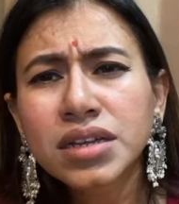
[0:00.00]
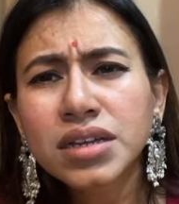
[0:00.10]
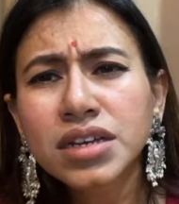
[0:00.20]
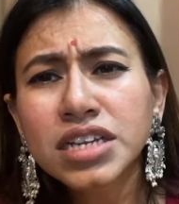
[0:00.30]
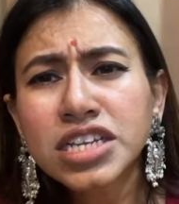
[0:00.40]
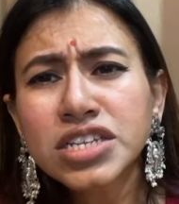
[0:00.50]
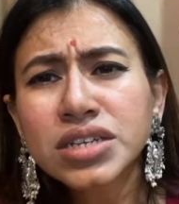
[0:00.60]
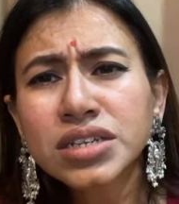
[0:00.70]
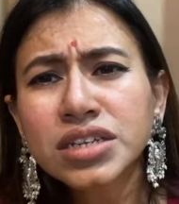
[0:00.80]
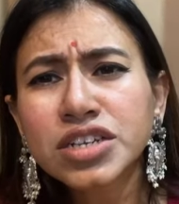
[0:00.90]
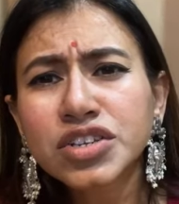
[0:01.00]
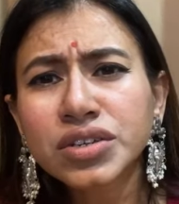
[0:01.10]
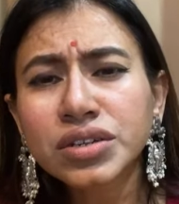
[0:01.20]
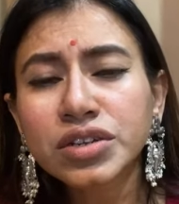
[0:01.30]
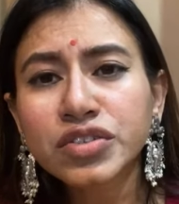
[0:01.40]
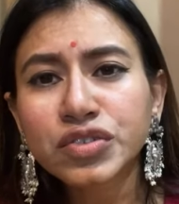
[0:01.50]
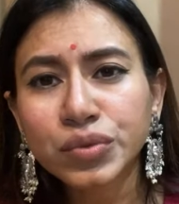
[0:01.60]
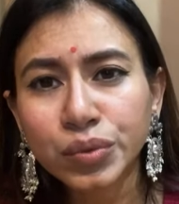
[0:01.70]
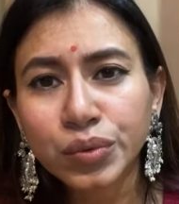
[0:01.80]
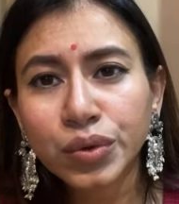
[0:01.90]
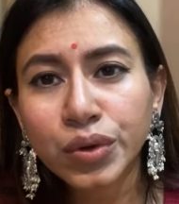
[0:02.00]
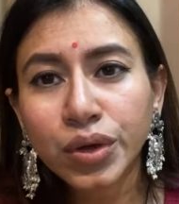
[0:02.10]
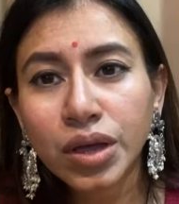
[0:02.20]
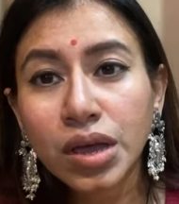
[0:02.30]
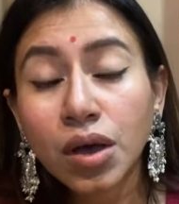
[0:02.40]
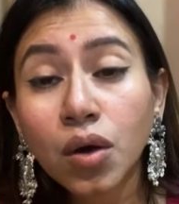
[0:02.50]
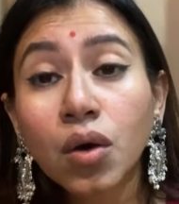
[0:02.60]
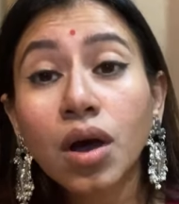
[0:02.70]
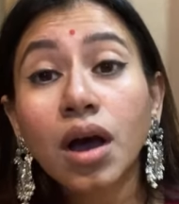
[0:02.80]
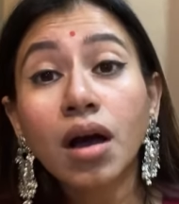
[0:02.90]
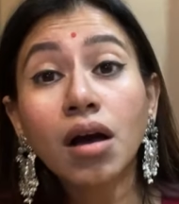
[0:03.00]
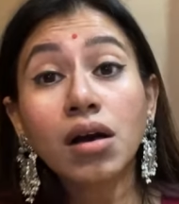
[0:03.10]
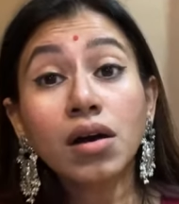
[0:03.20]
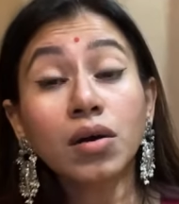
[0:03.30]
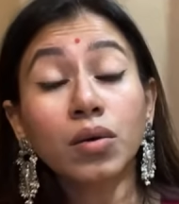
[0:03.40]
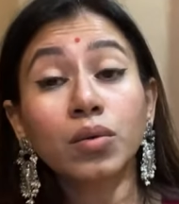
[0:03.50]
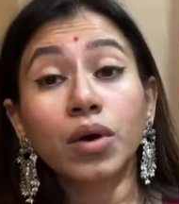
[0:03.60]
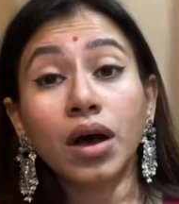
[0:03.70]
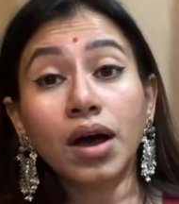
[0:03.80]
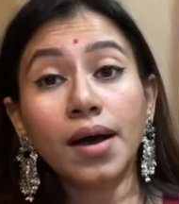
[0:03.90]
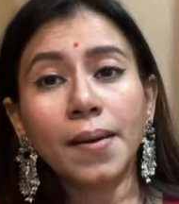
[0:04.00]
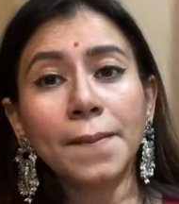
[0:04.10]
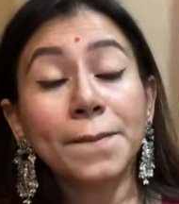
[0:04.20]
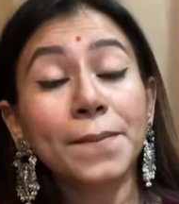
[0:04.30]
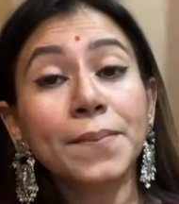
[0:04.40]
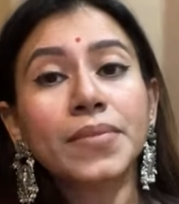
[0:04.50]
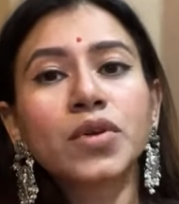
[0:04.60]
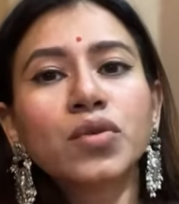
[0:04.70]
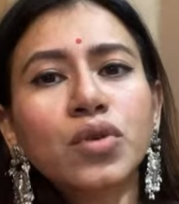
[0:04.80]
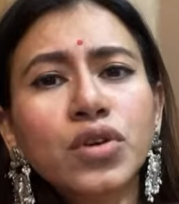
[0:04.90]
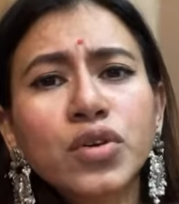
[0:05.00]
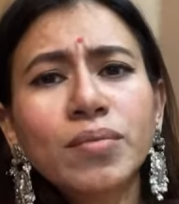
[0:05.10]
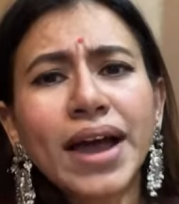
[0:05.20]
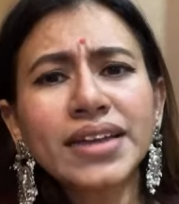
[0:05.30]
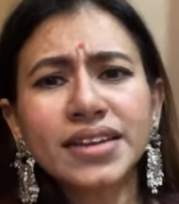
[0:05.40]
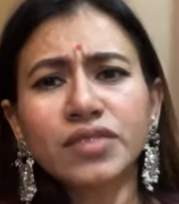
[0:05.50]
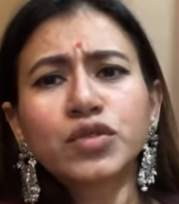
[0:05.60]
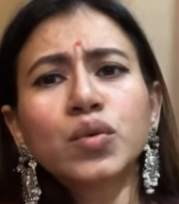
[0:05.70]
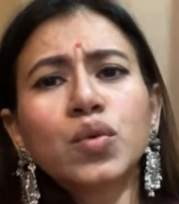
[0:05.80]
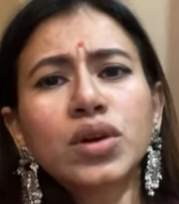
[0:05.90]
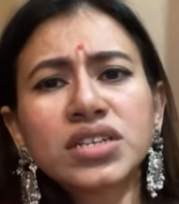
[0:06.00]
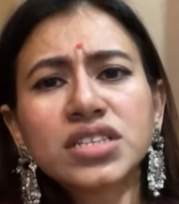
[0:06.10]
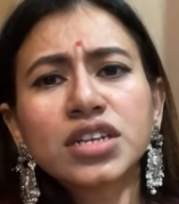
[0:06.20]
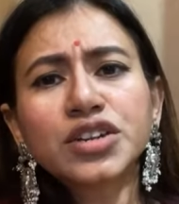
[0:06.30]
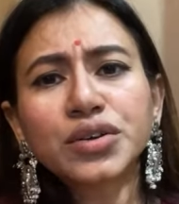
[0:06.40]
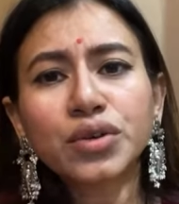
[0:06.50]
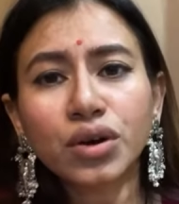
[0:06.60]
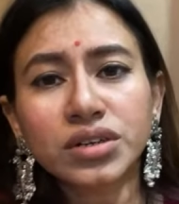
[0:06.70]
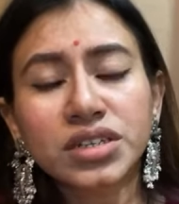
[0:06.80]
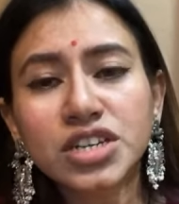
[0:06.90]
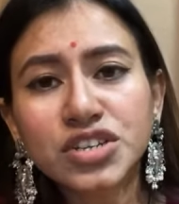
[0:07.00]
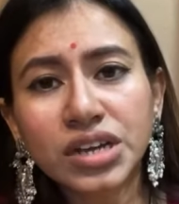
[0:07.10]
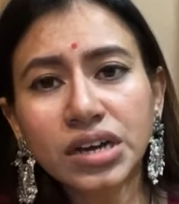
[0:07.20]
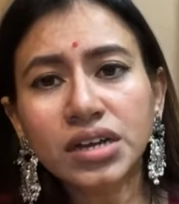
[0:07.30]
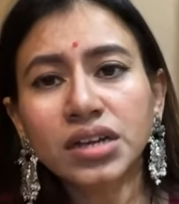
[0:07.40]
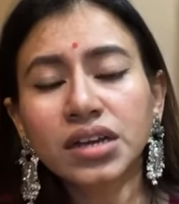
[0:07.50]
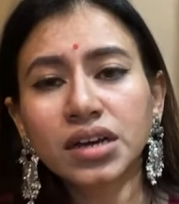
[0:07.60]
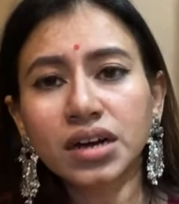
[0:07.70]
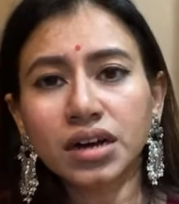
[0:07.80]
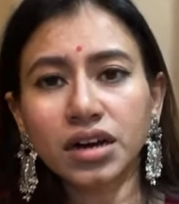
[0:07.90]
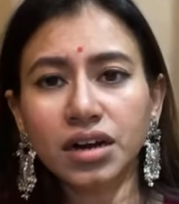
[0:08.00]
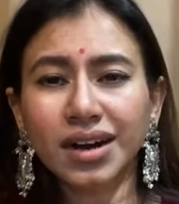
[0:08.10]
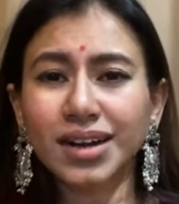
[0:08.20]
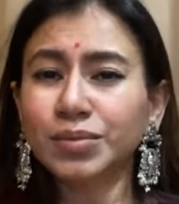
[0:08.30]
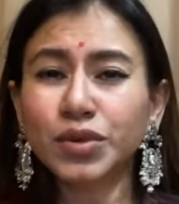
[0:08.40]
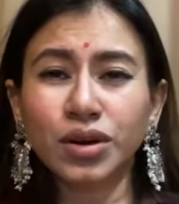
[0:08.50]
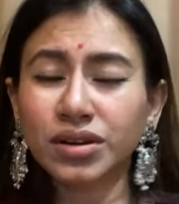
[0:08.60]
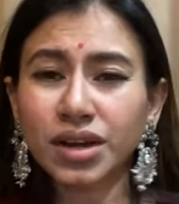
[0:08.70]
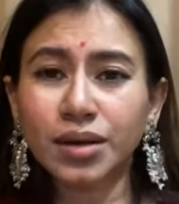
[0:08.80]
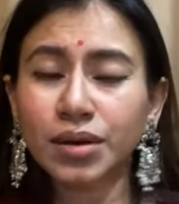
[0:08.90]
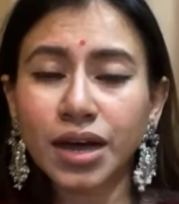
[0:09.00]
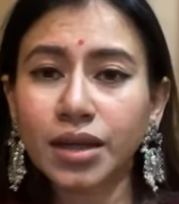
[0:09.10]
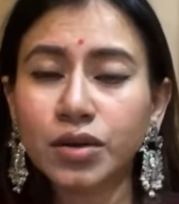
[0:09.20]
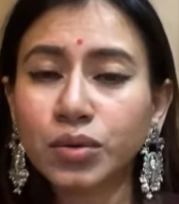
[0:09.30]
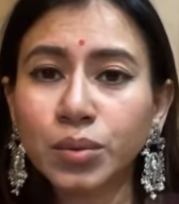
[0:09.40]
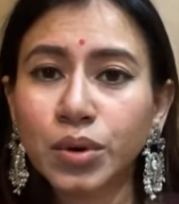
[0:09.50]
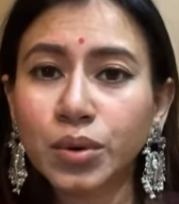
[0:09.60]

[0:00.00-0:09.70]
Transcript: degeneration issue? Oh, you might have to consult your doctor, Nisha. I don't want to